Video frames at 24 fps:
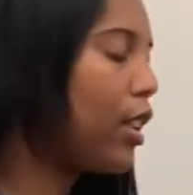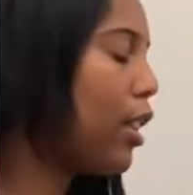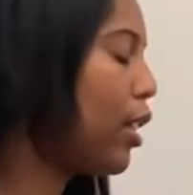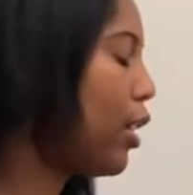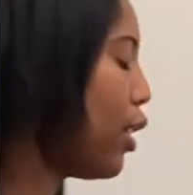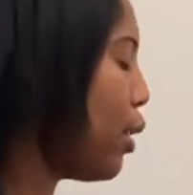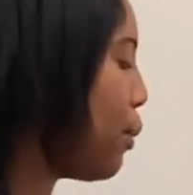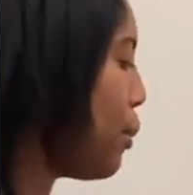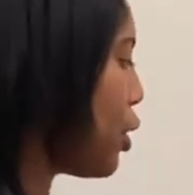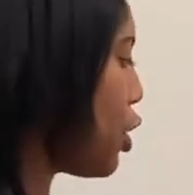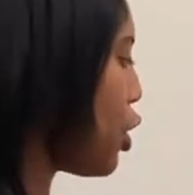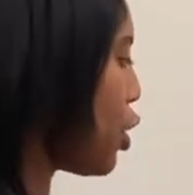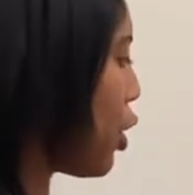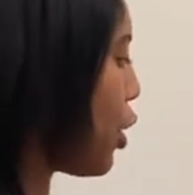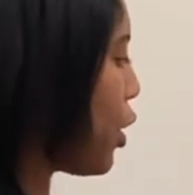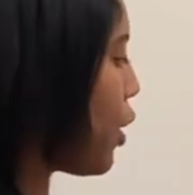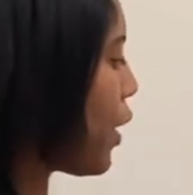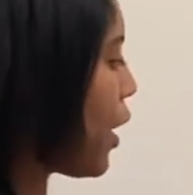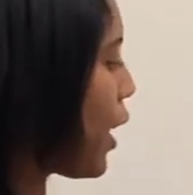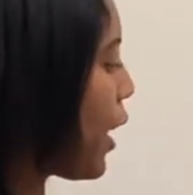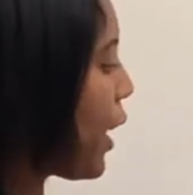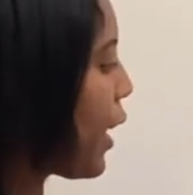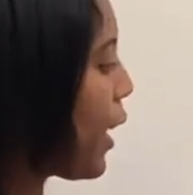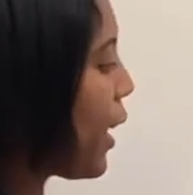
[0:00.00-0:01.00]
Let me show you
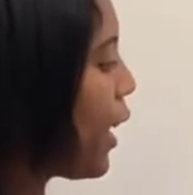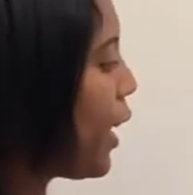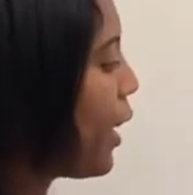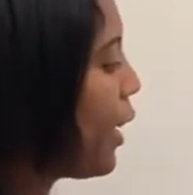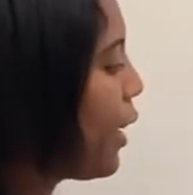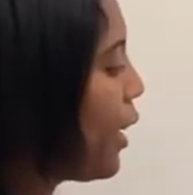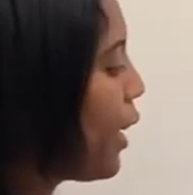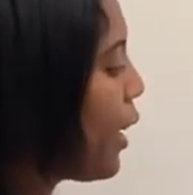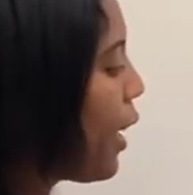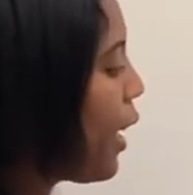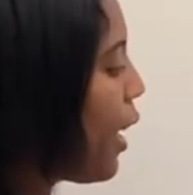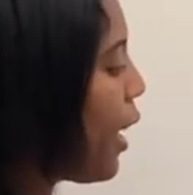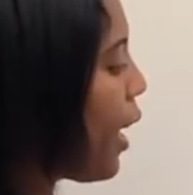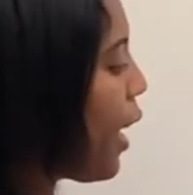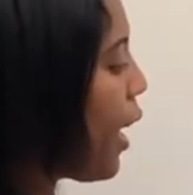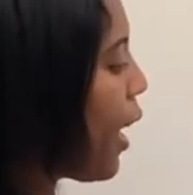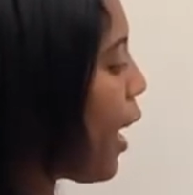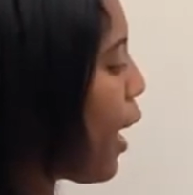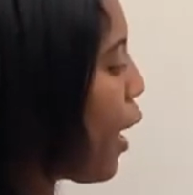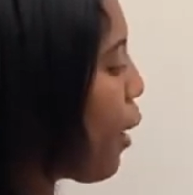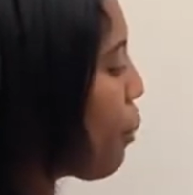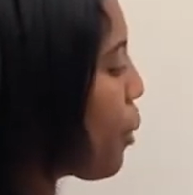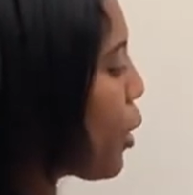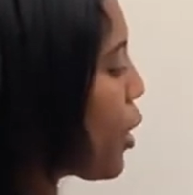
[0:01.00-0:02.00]
that again.
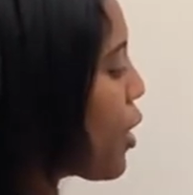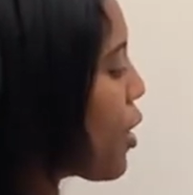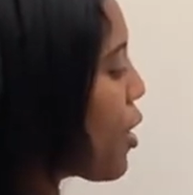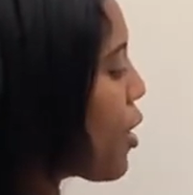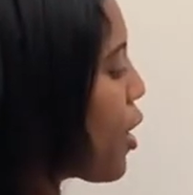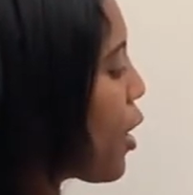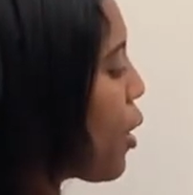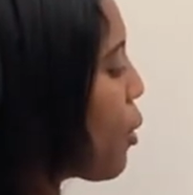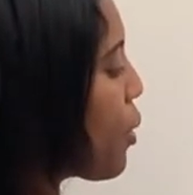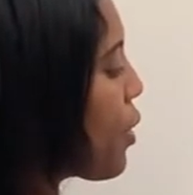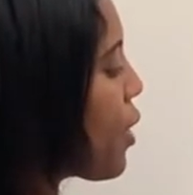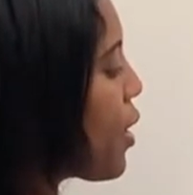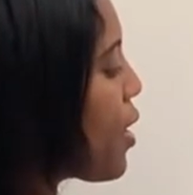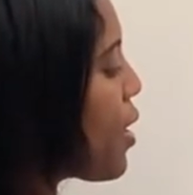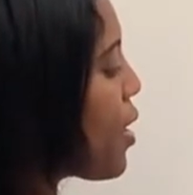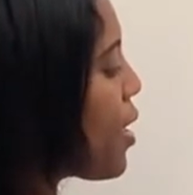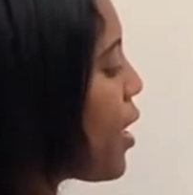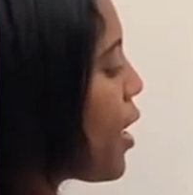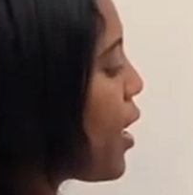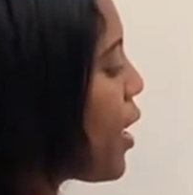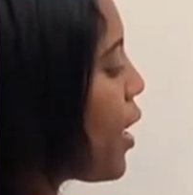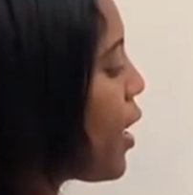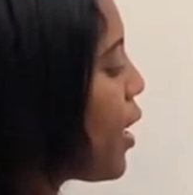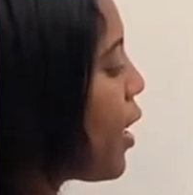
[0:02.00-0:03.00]
I'm going to start with the
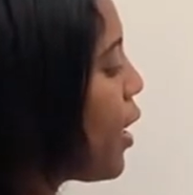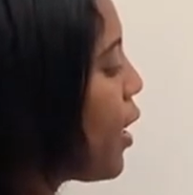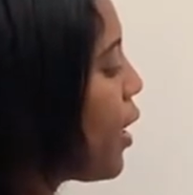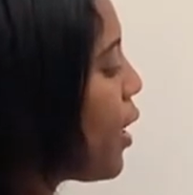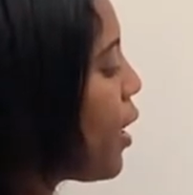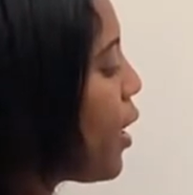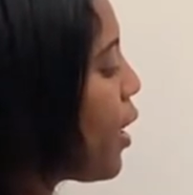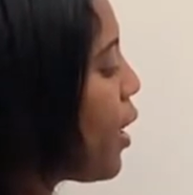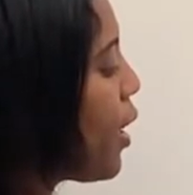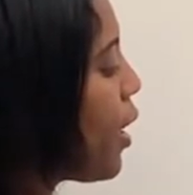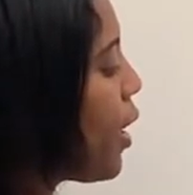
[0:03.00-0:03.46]
T.